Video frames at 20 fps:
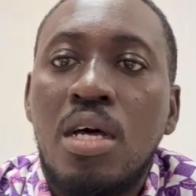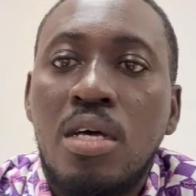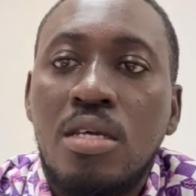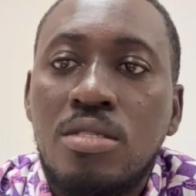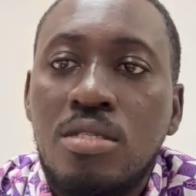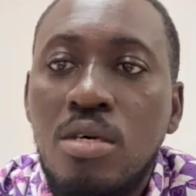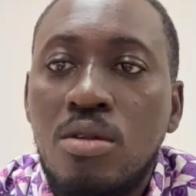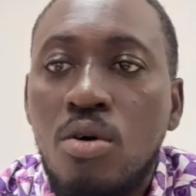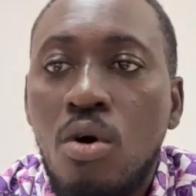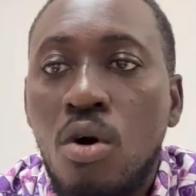
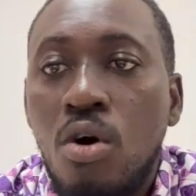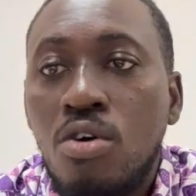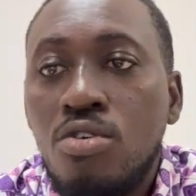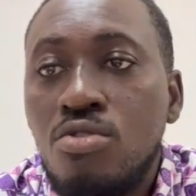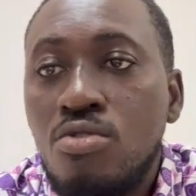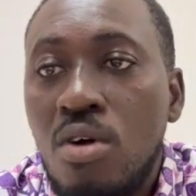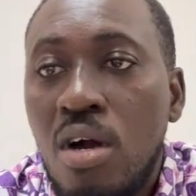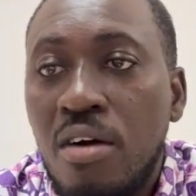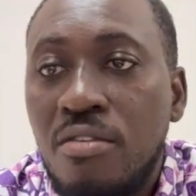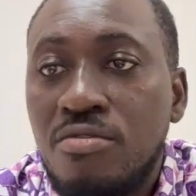then all you
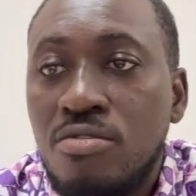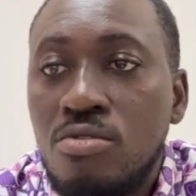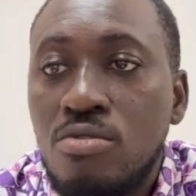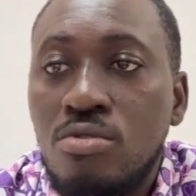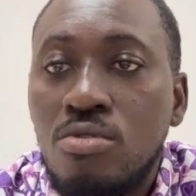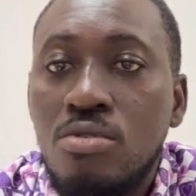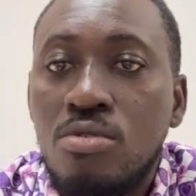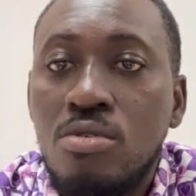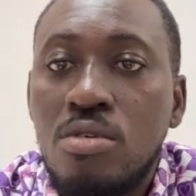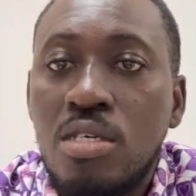have to
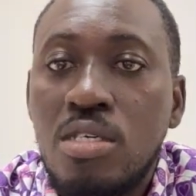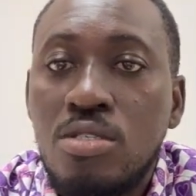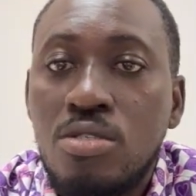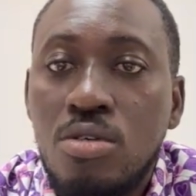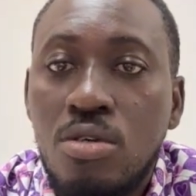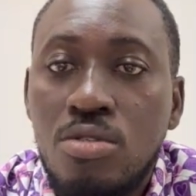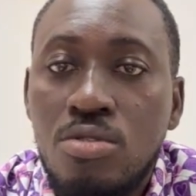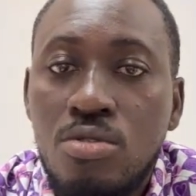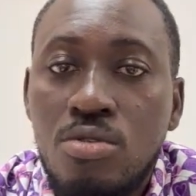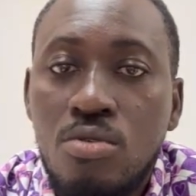do is
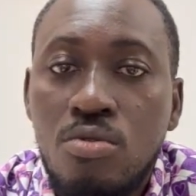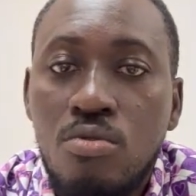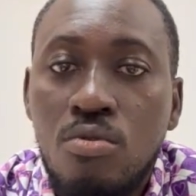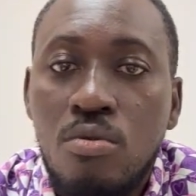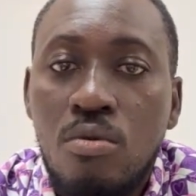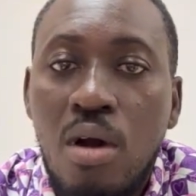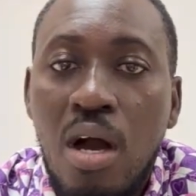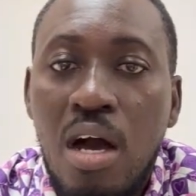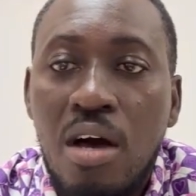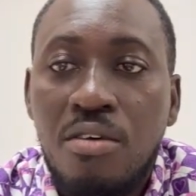
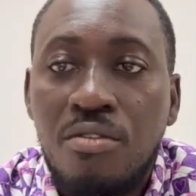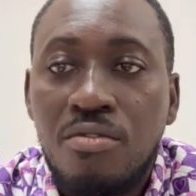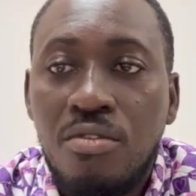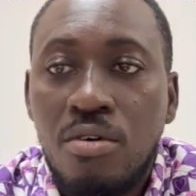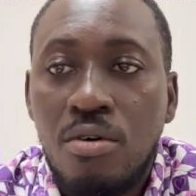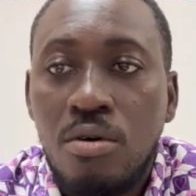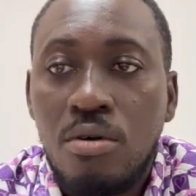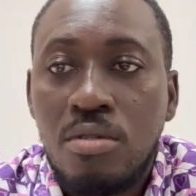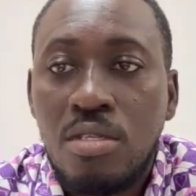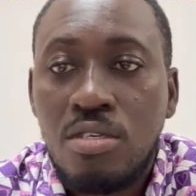also
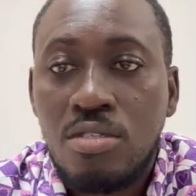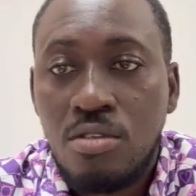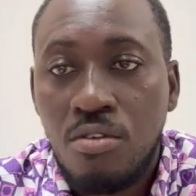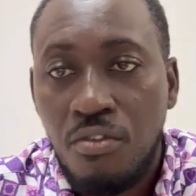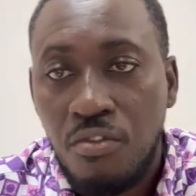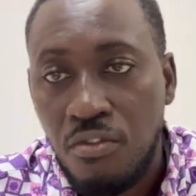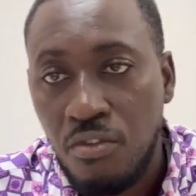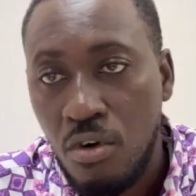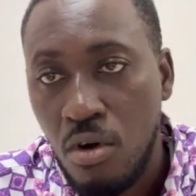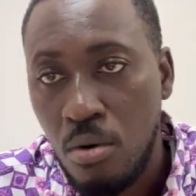have there's a
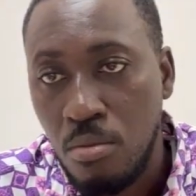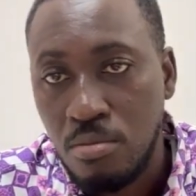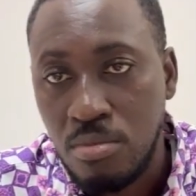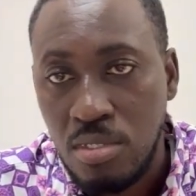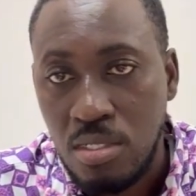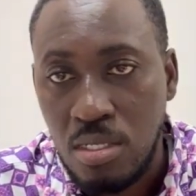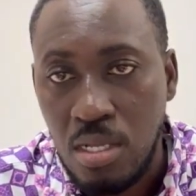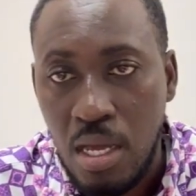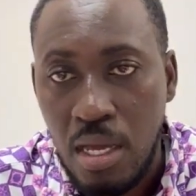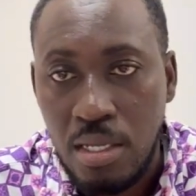
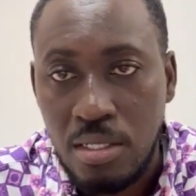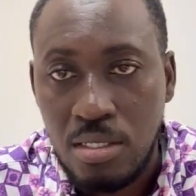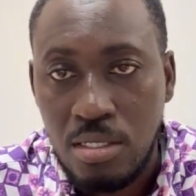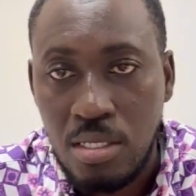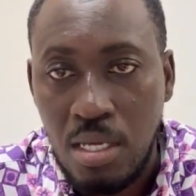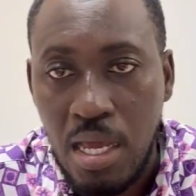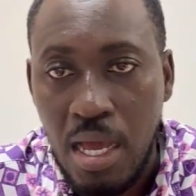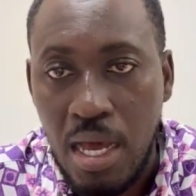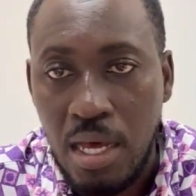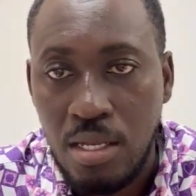form that
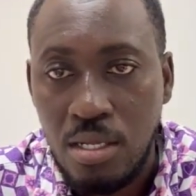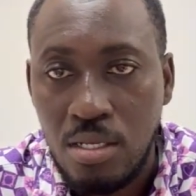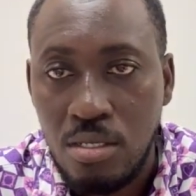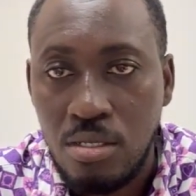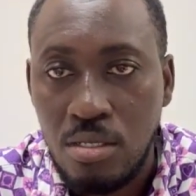they added.